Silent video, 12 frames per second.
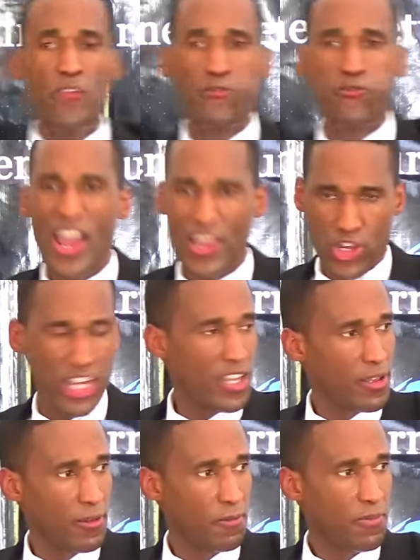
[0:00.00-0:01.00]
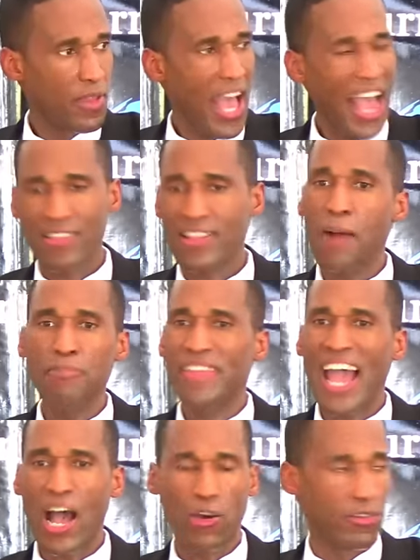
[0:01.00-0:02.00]
refreshing has
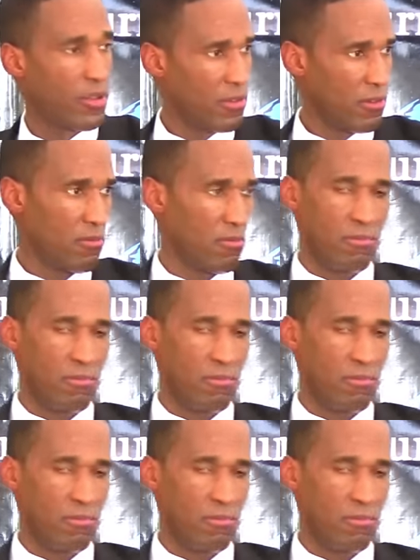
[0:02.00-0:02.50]
come down,